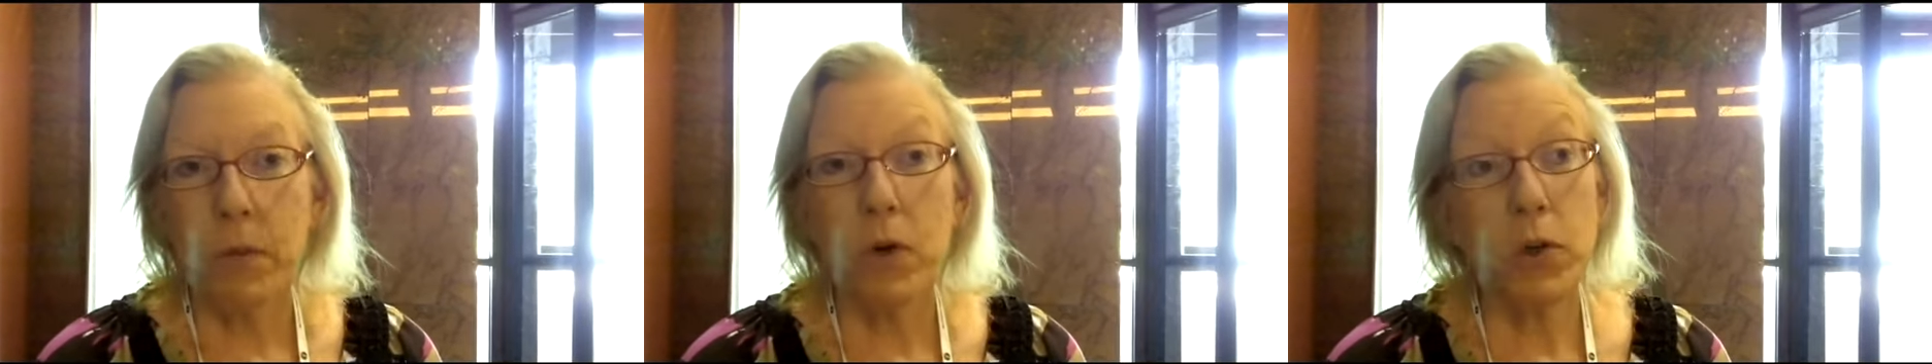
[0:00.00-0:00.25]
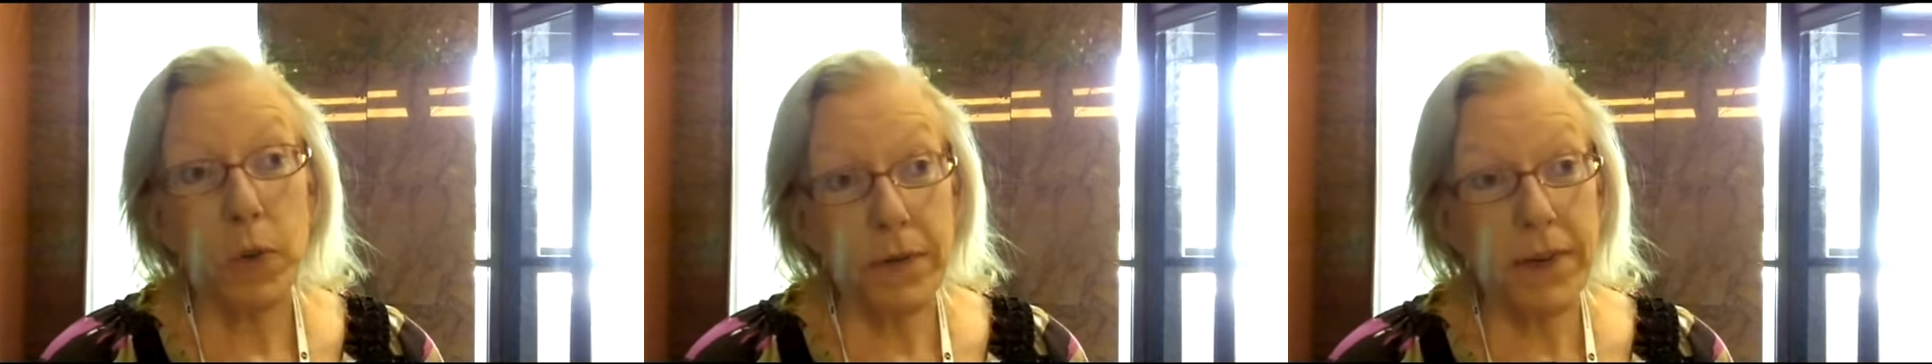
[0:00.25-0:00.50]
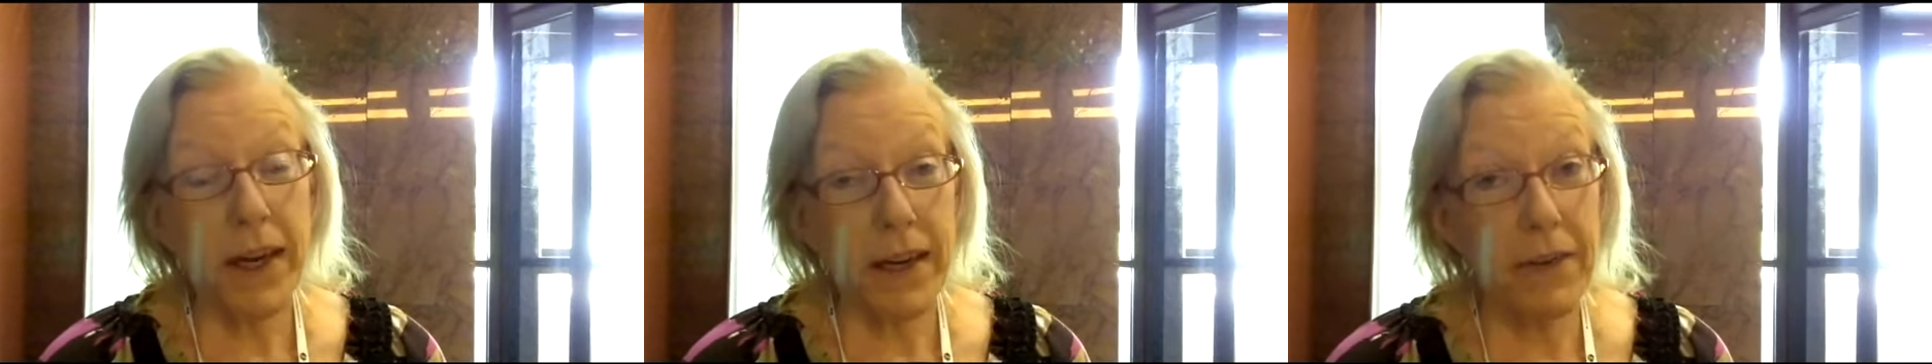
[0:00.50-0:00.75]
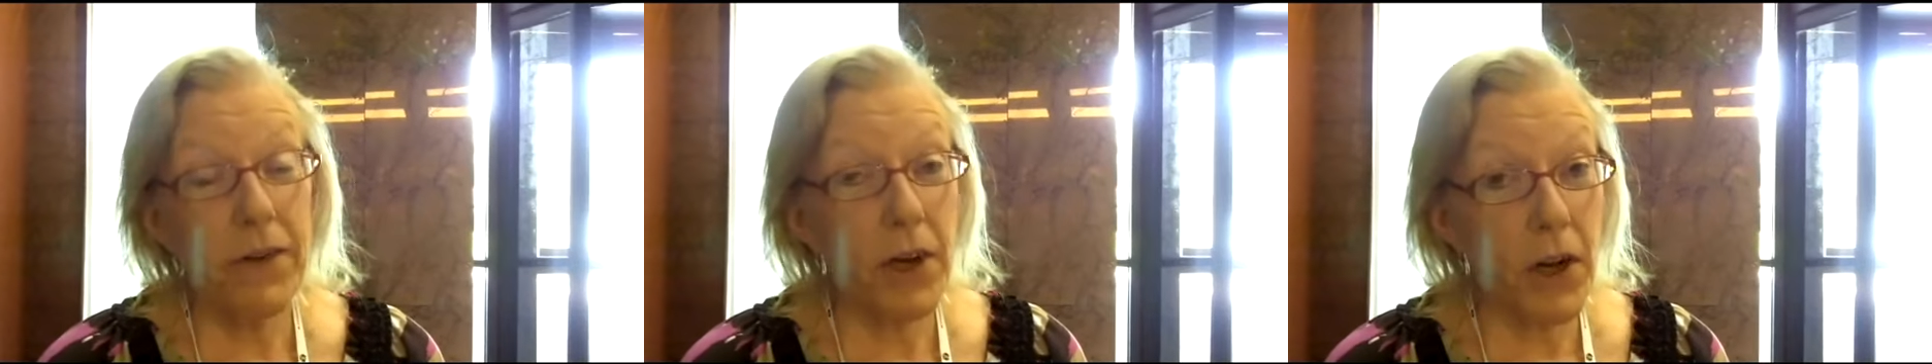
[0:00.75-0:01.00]
which we've
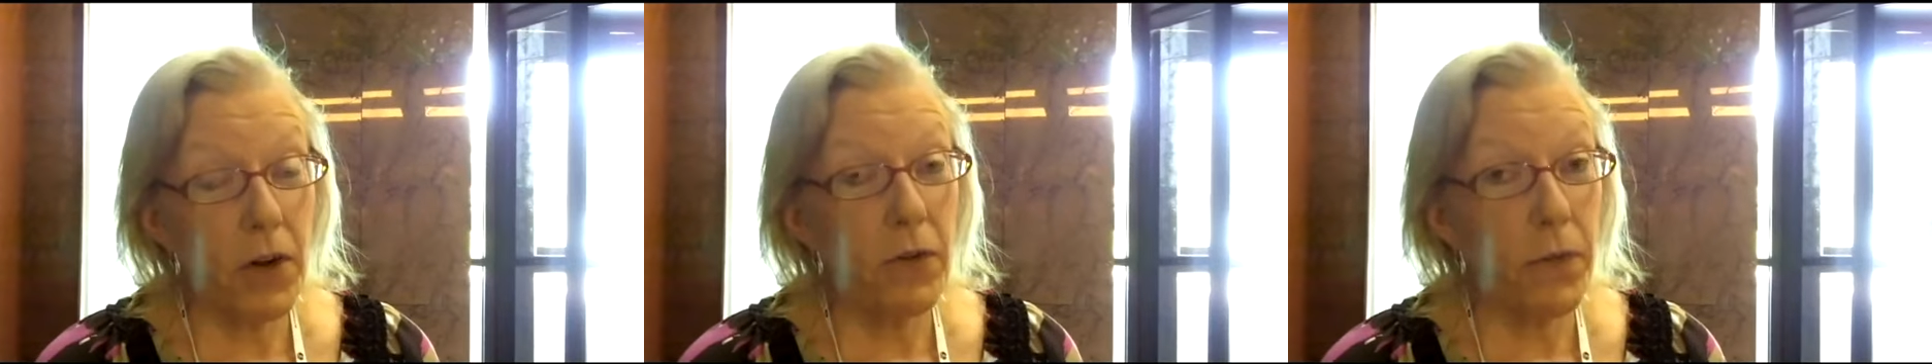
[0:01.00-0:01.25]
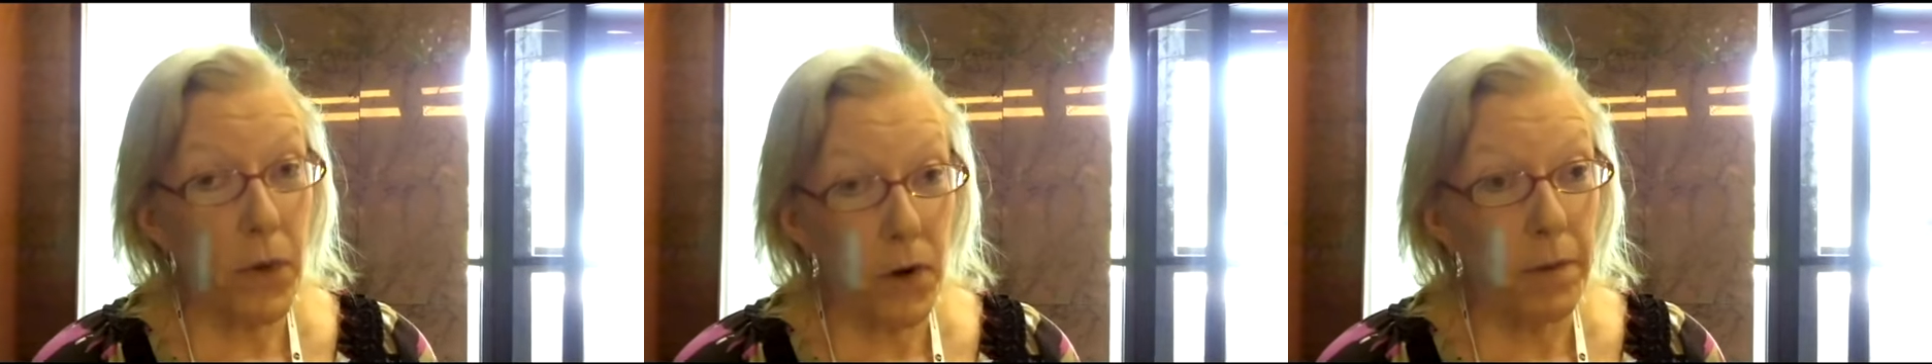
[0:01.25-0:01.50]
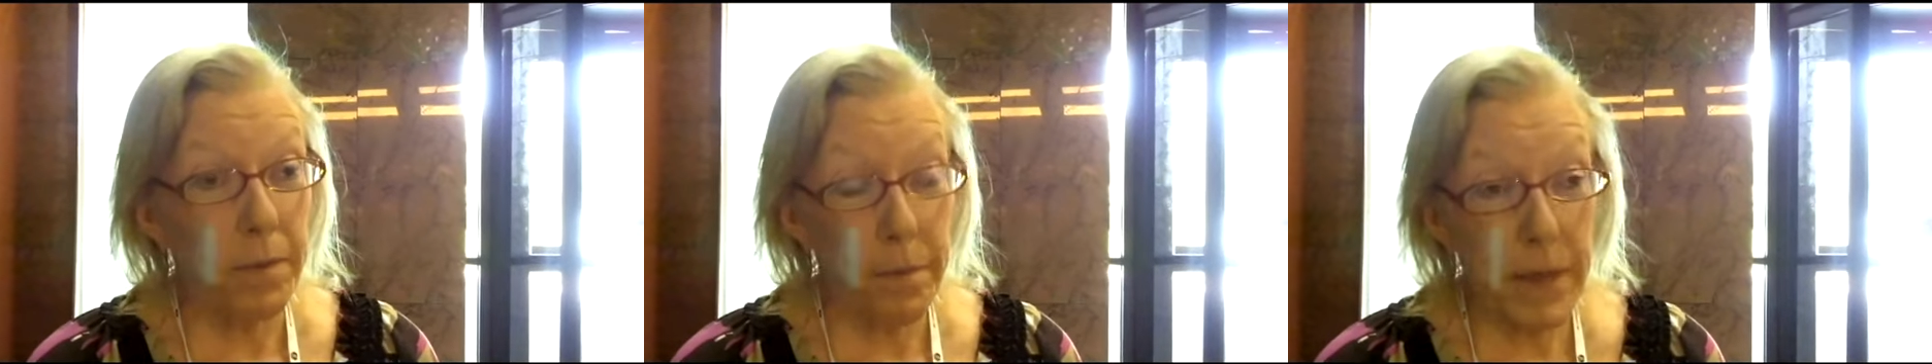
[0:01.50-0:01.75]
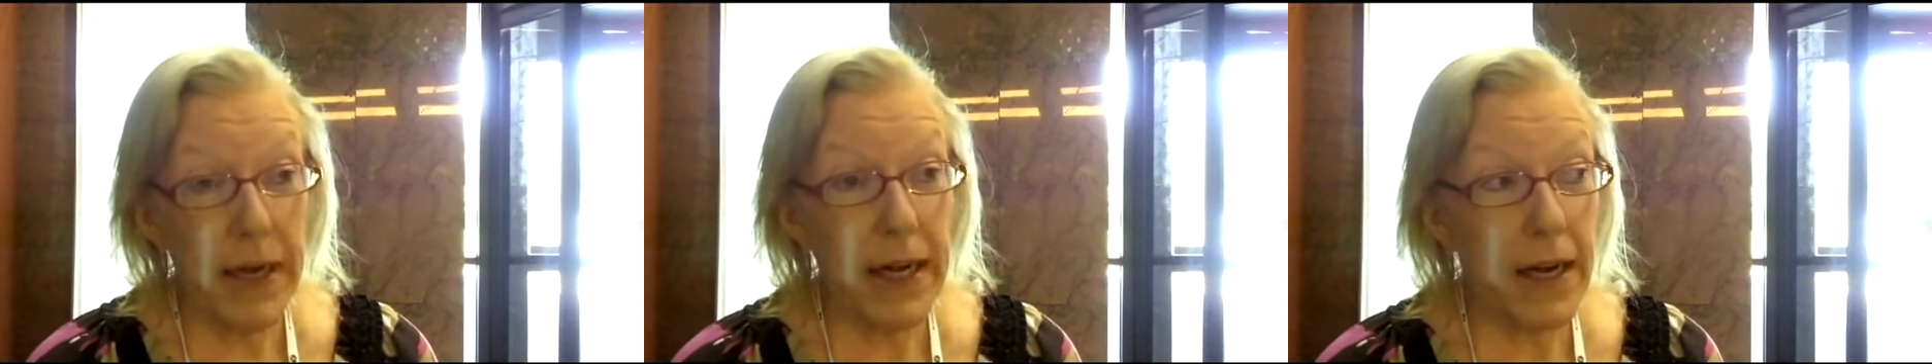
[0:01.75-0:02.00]
done every year for
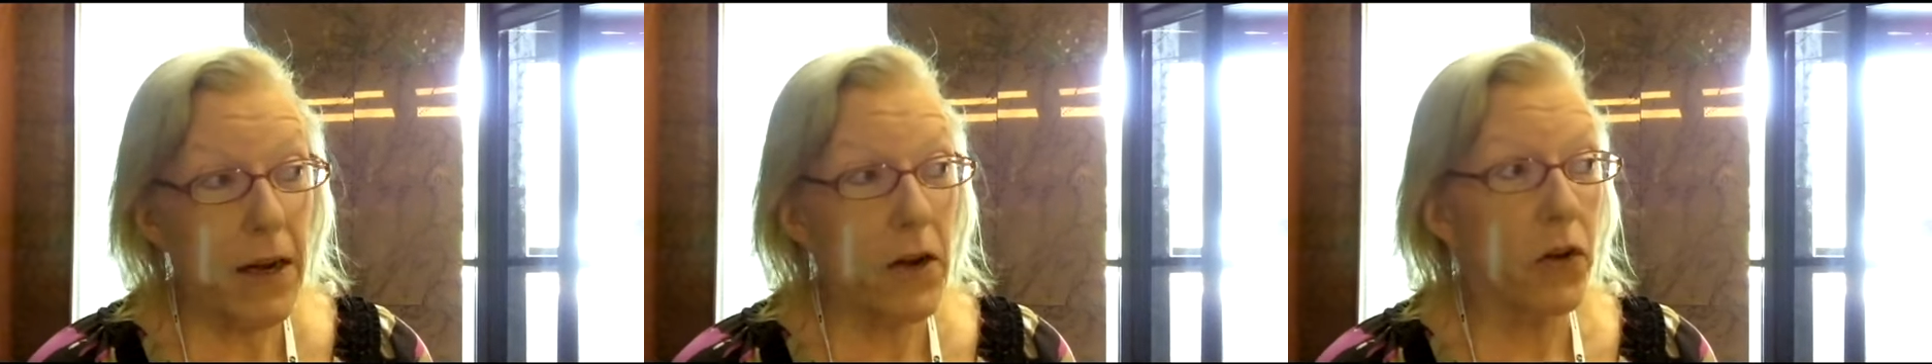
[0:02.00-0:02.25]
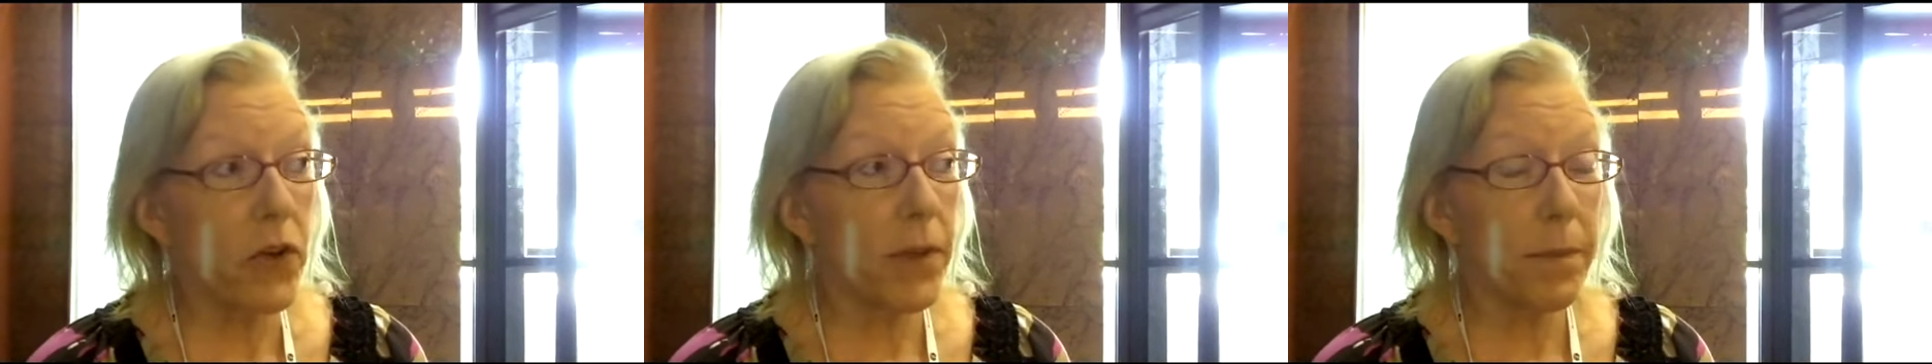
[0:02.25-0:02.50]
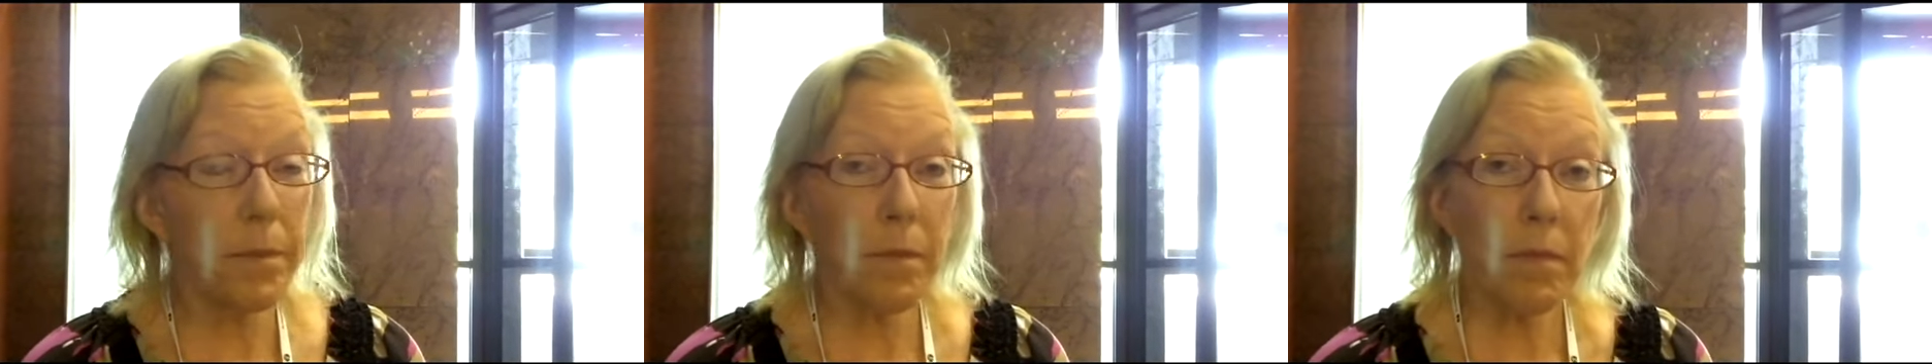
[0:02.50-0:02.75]
many years.